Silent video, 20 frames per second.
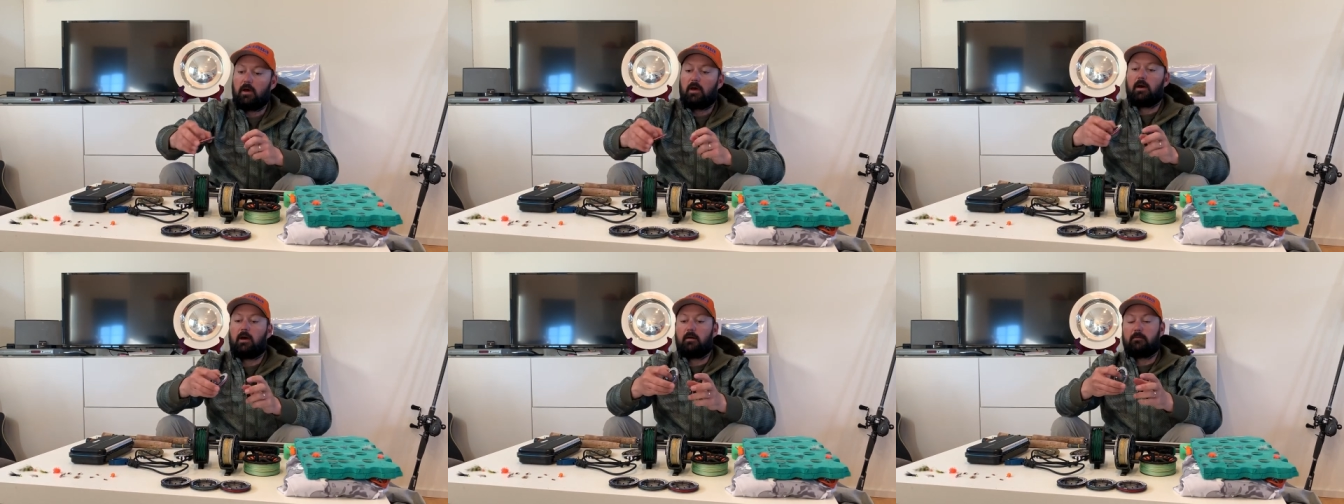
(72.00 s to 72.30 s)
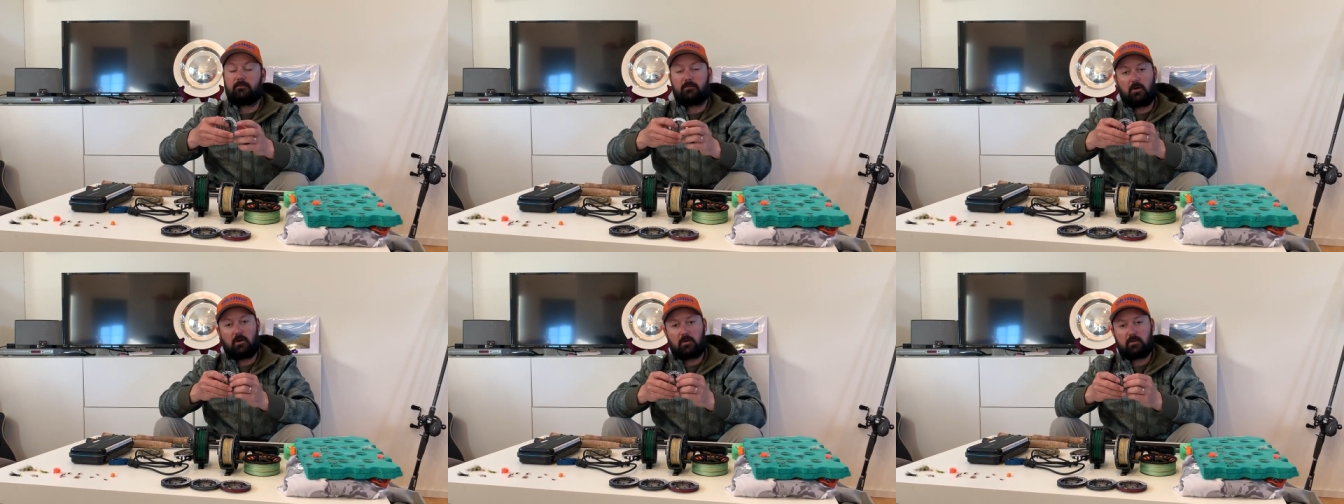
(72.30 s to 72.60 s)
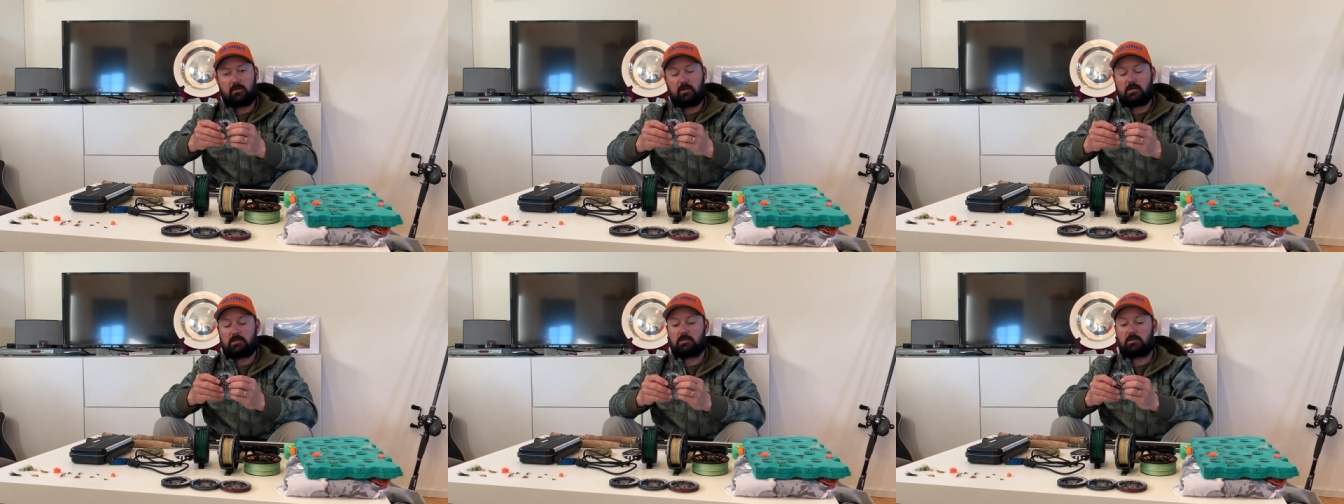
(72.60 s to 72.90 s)
uh,
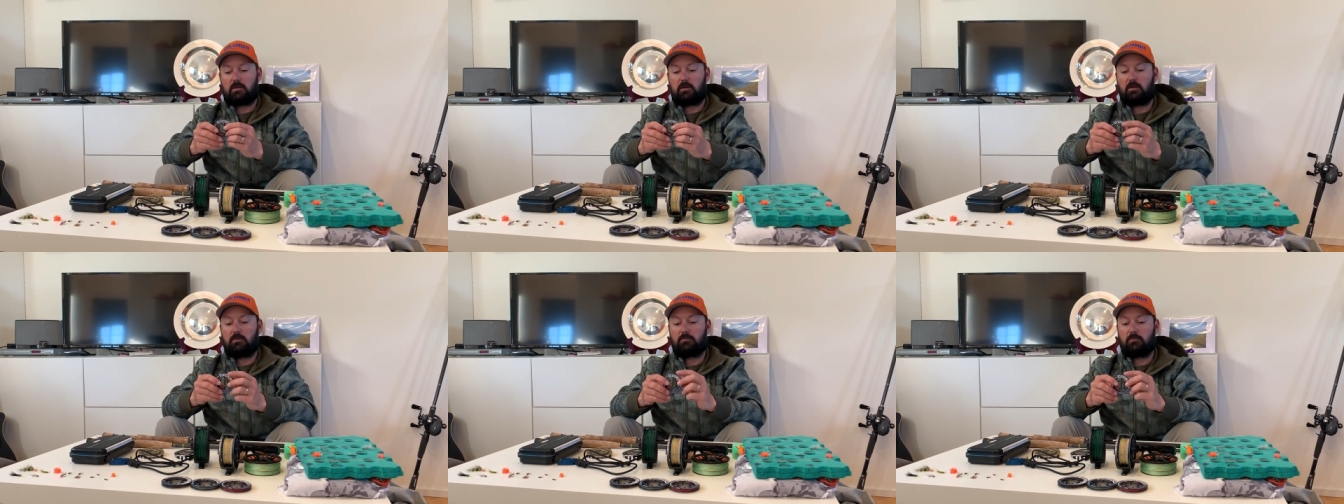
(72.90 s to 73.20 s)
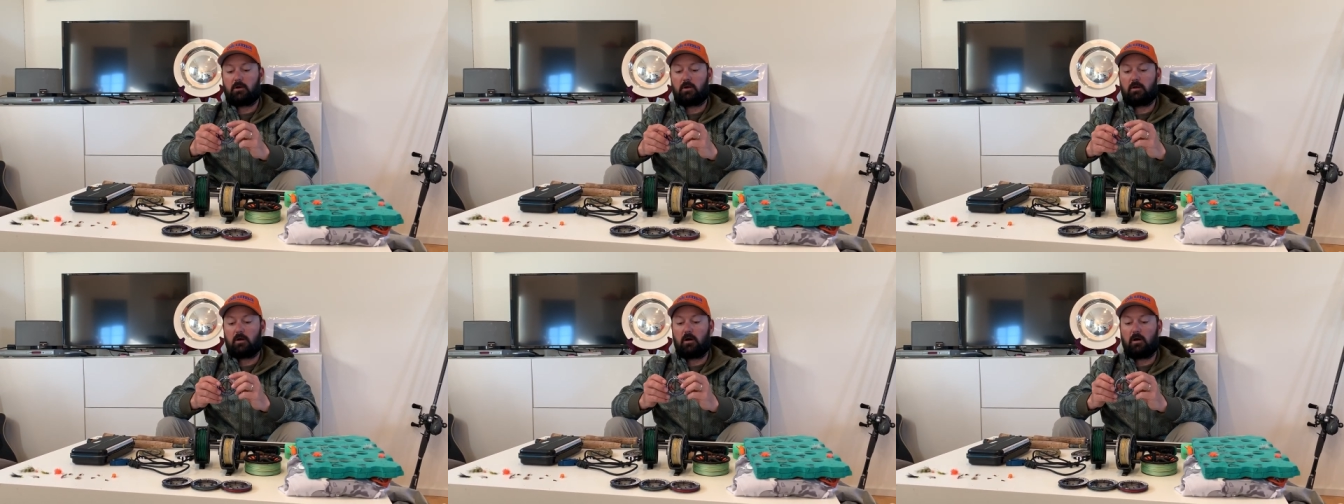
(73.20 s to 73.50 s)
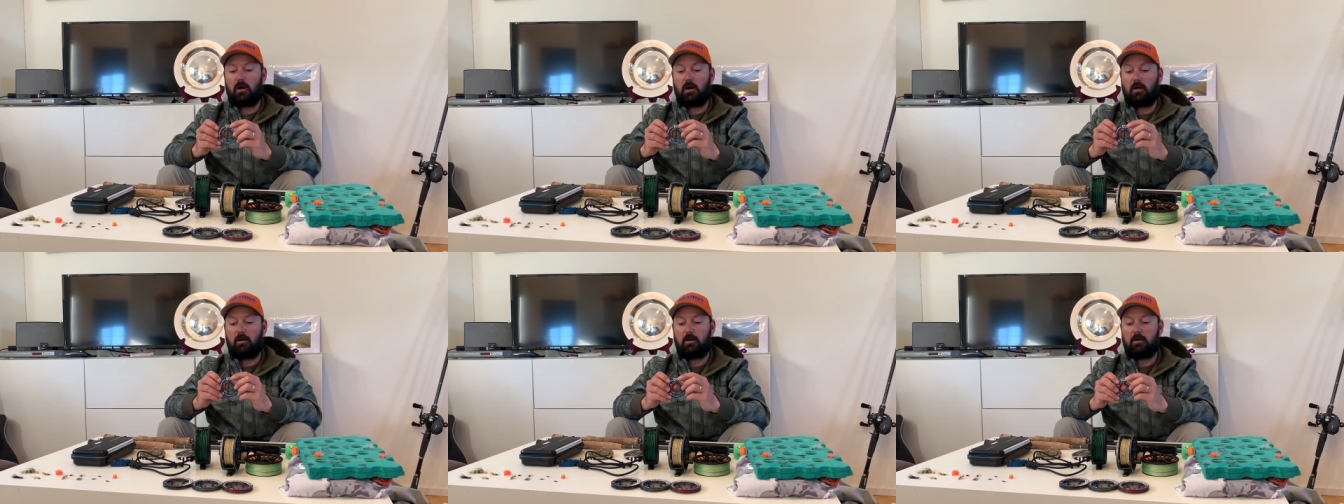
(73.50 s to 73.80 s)
first session on
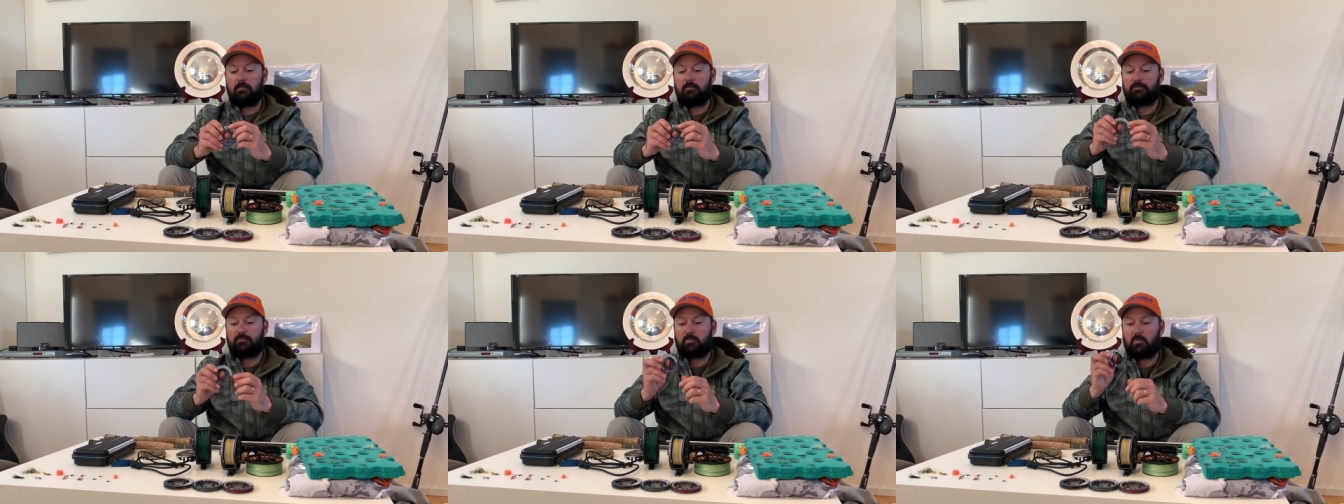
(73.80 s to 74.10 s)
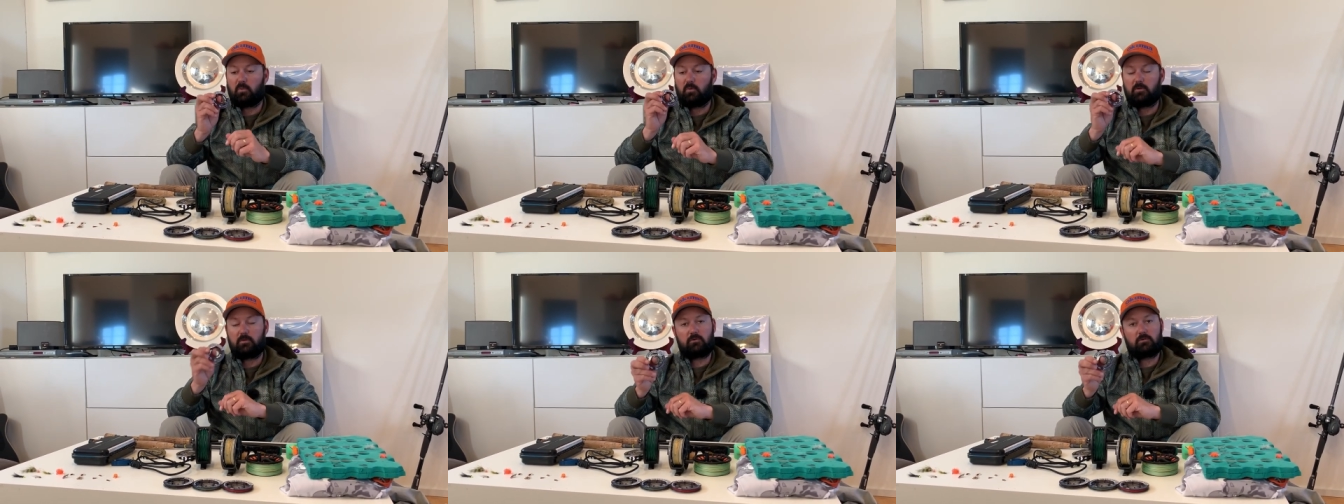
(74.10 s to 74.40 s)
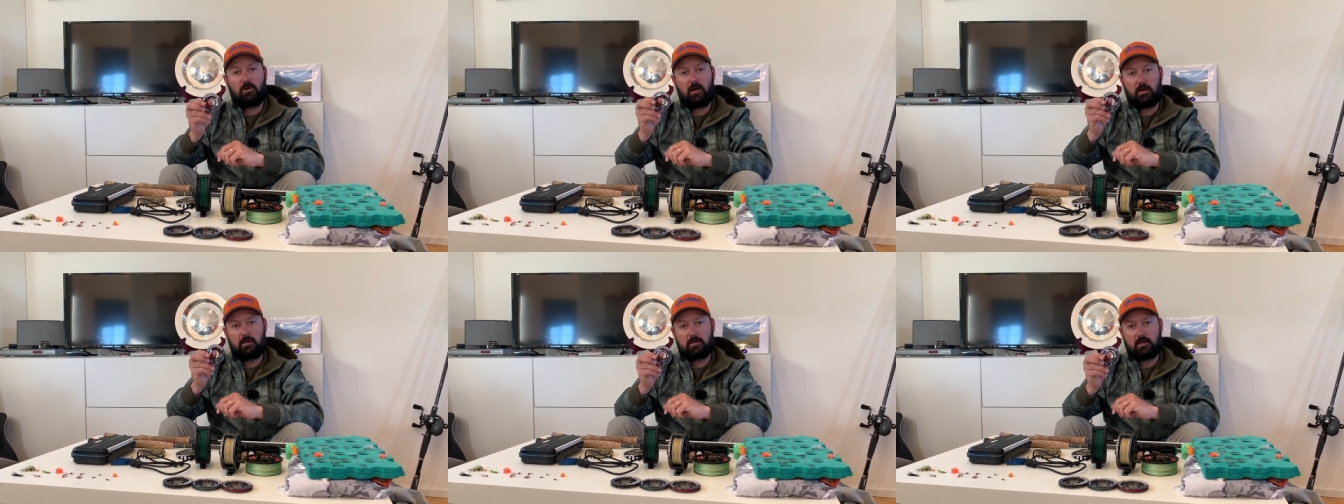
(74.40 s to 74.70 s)
Rotoaira was
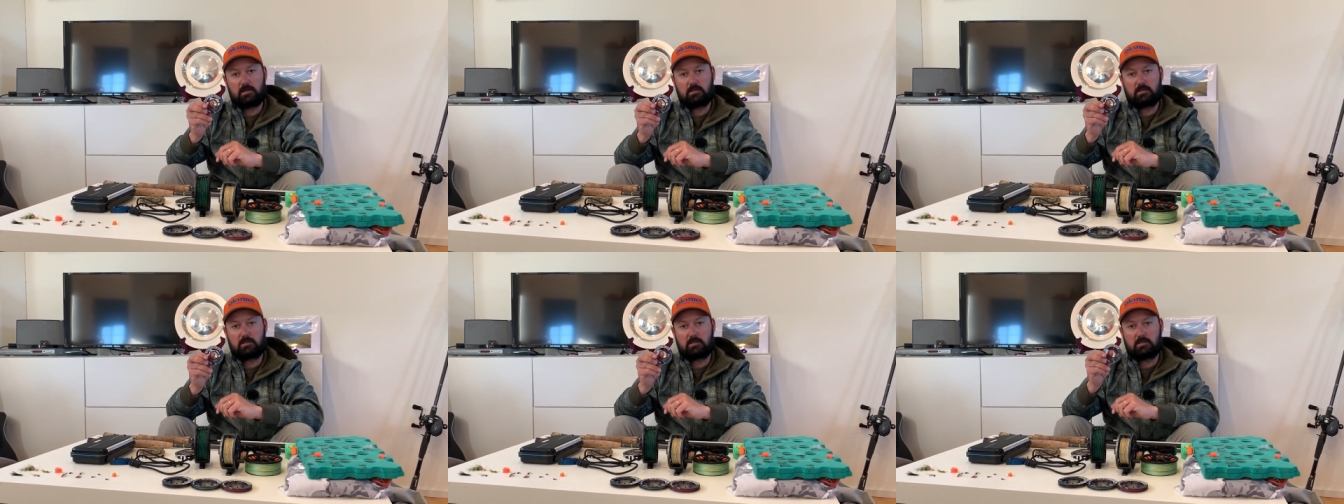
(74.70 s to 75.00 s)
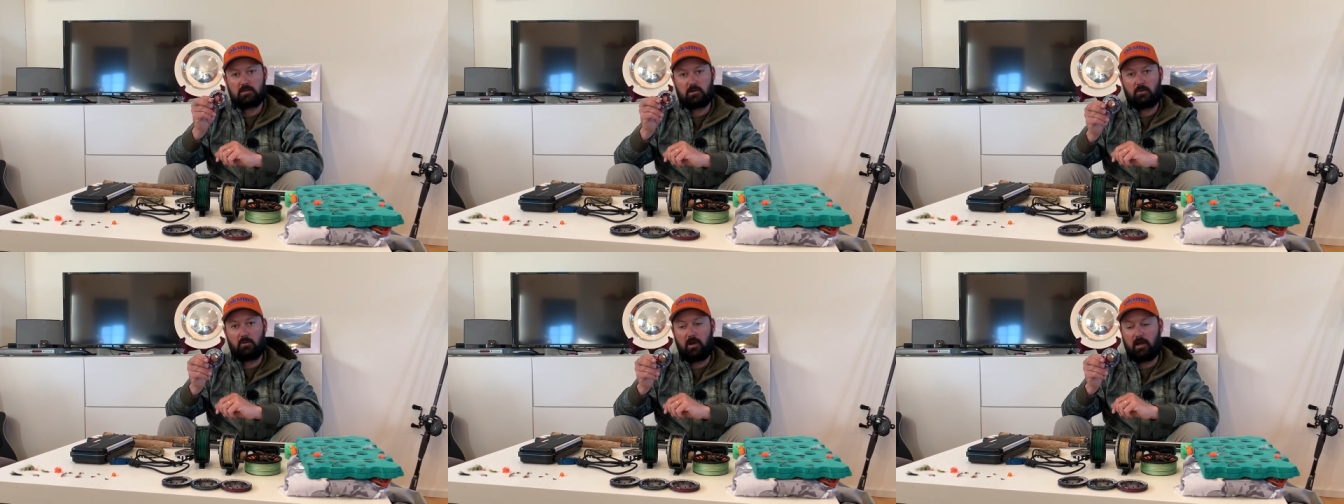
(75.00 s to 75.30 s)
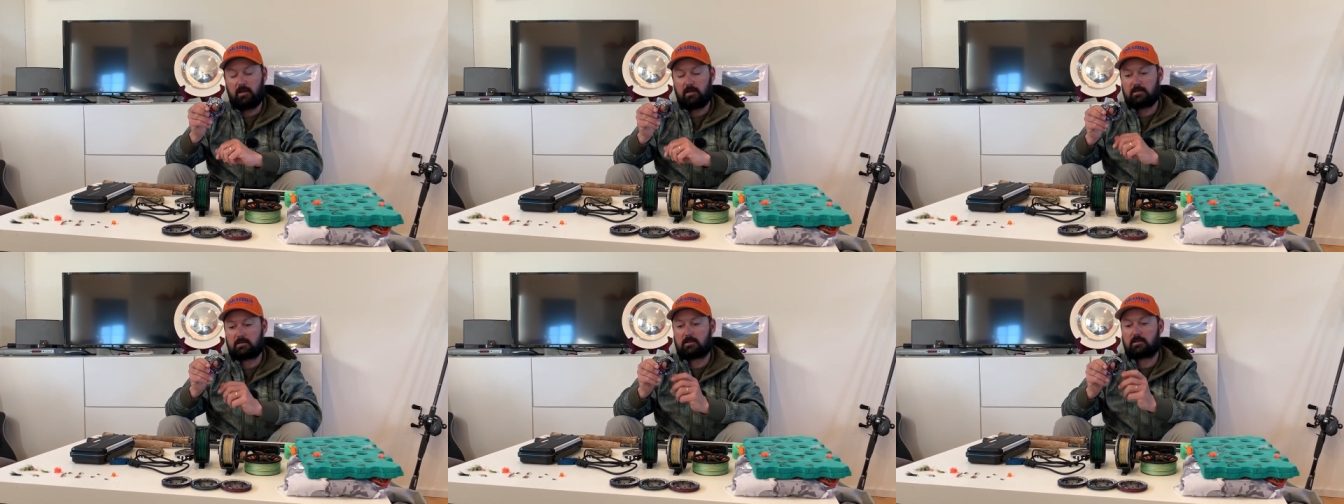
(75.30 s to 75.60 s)
TroutHunter
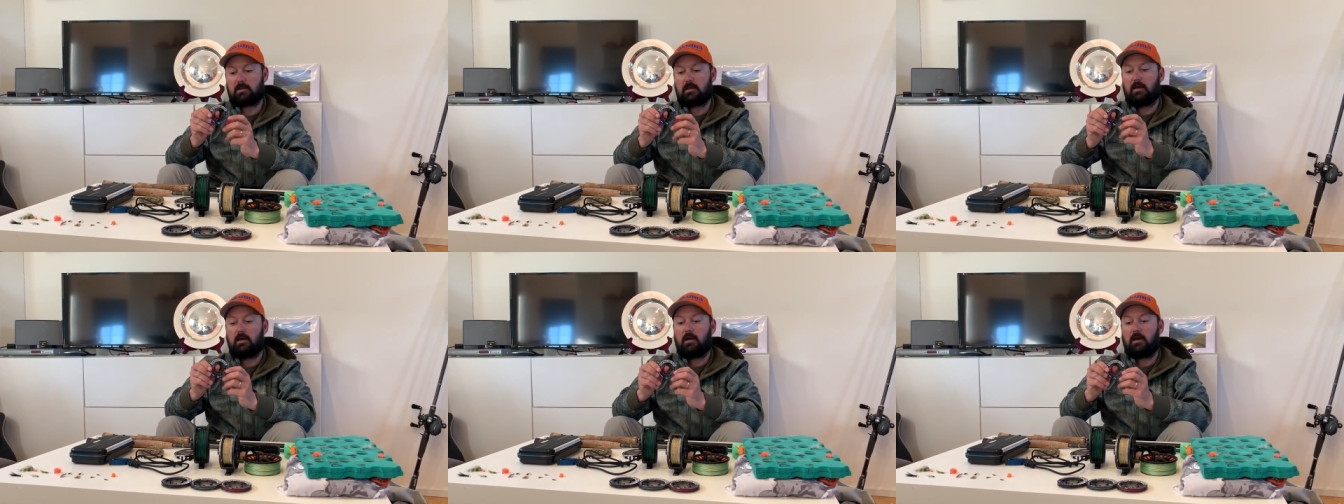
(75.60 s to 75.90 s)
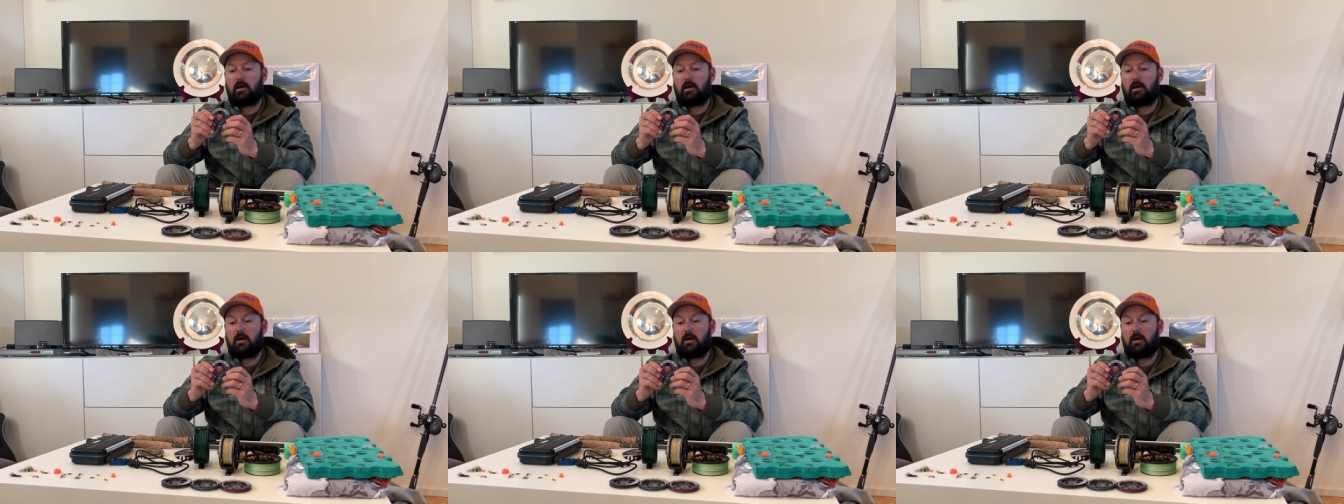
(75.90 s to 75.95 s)
2X.